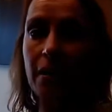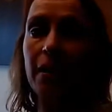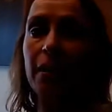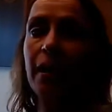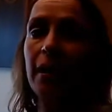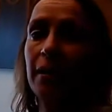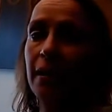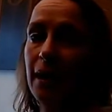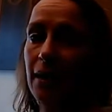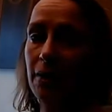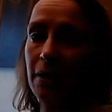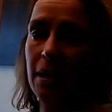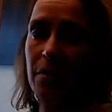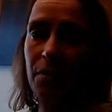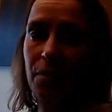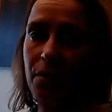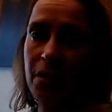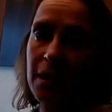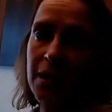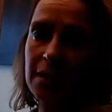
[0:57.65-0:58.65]
and how that
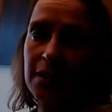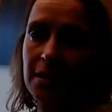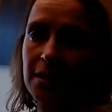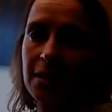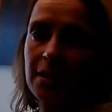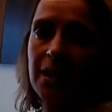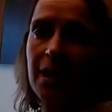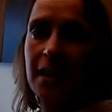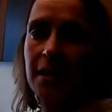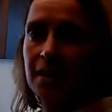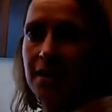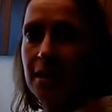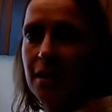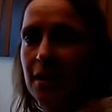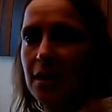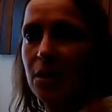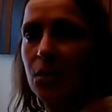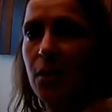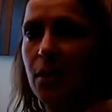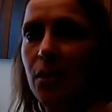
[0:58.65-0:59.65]
progressed as
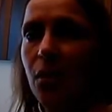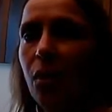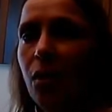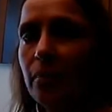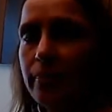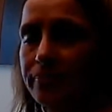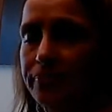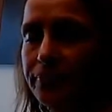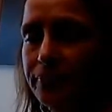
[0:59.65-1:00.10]
things went on.